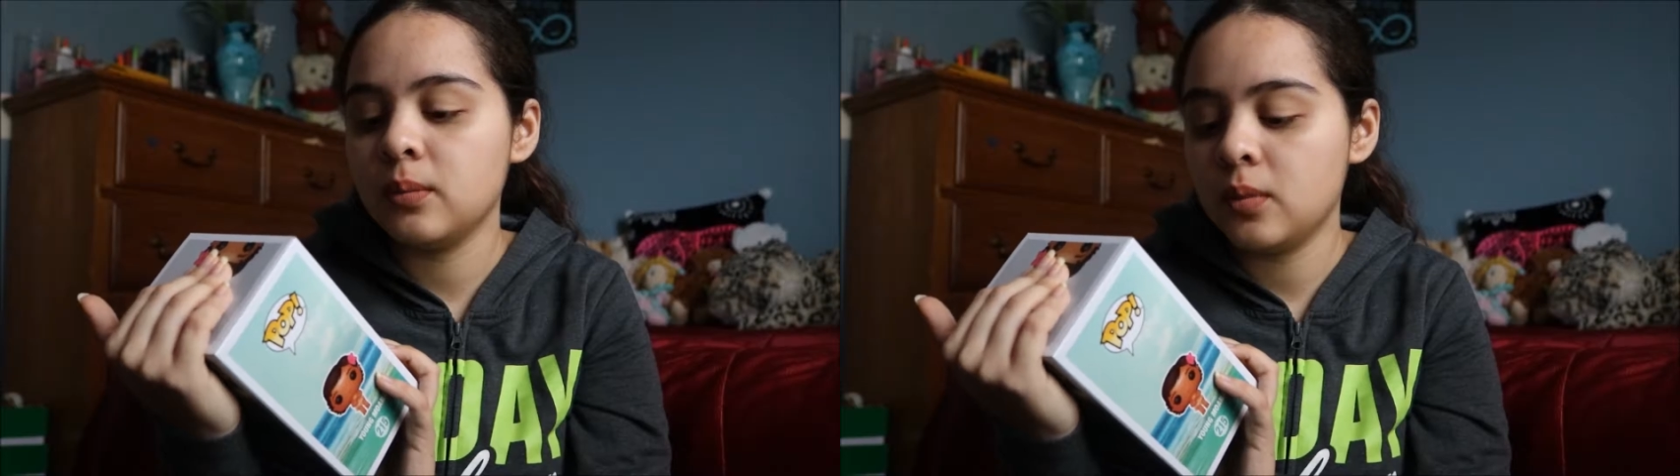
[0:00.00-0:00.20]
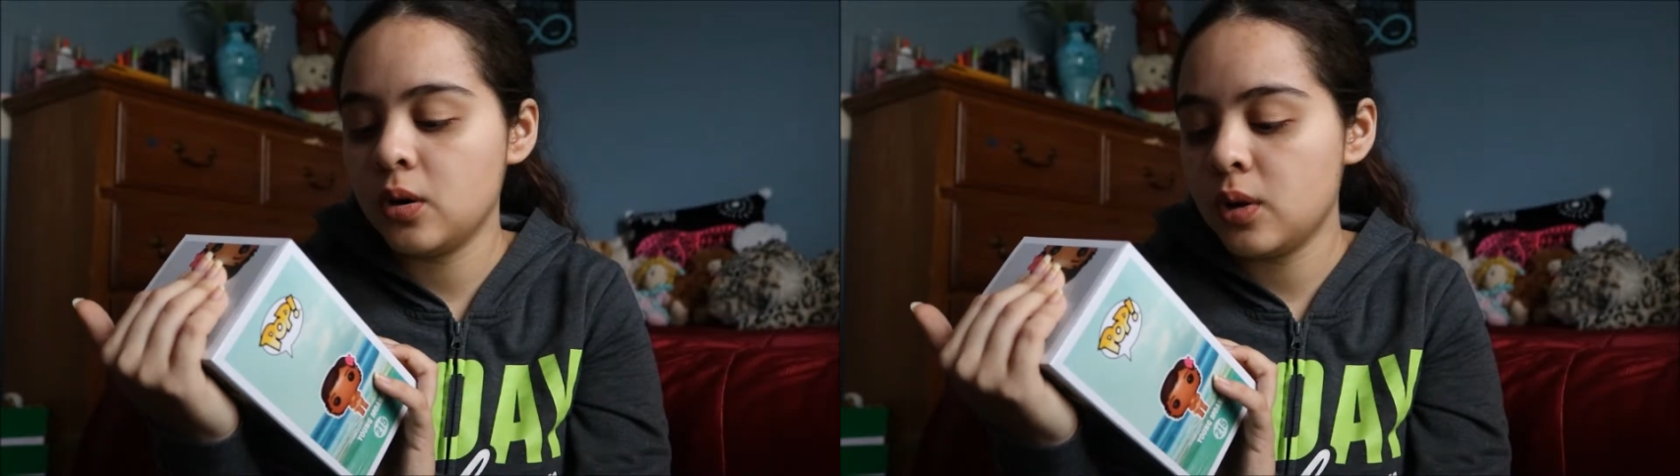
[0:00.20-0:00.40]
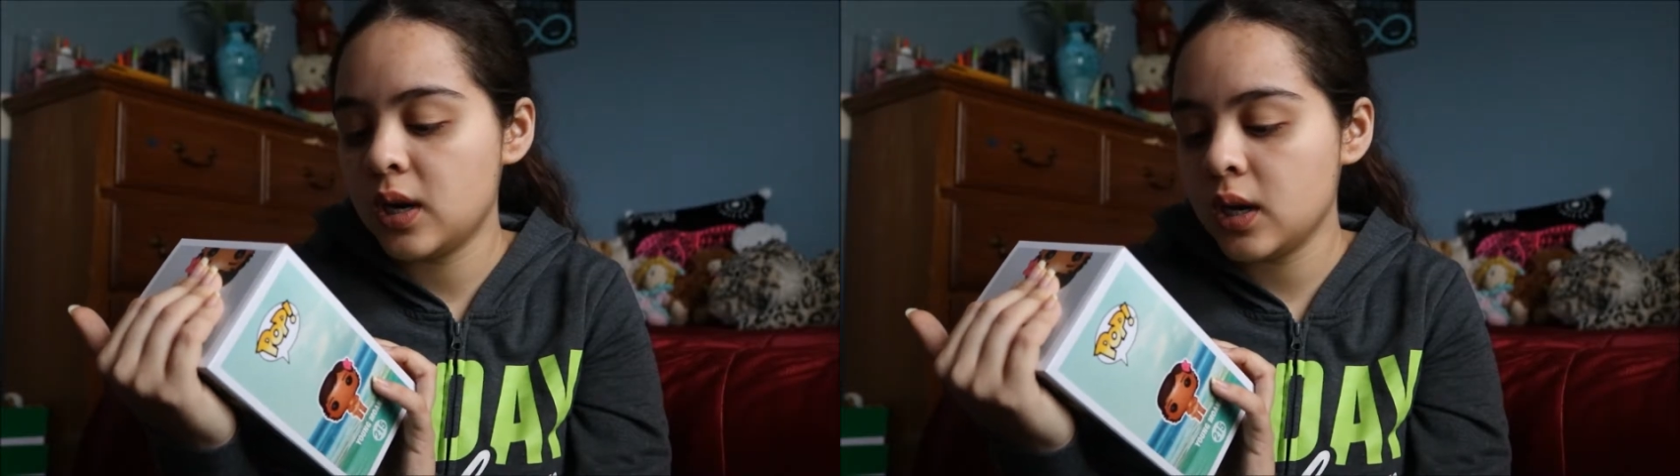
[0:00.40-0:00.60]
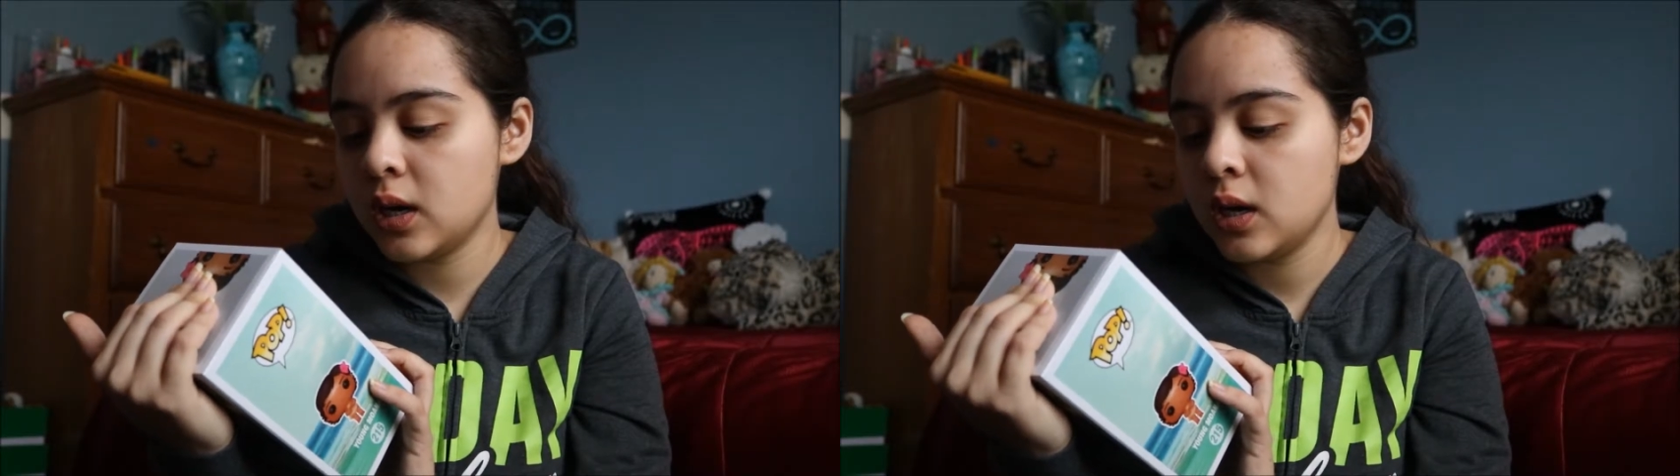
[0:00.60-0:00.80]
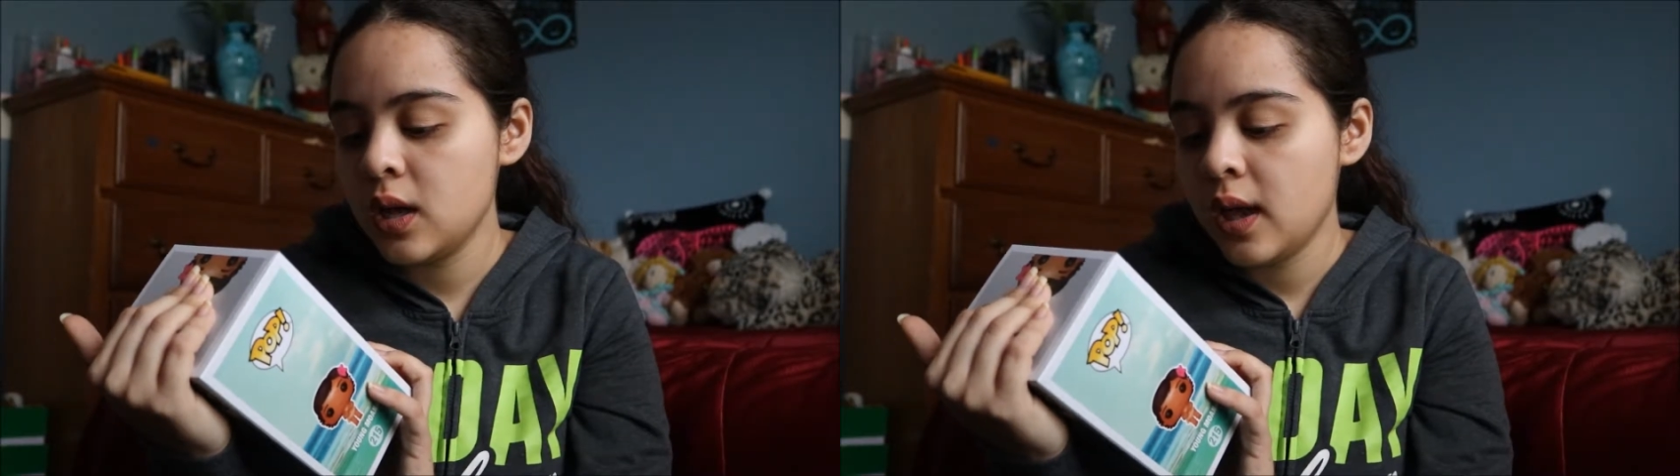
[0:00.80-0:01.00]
Moana.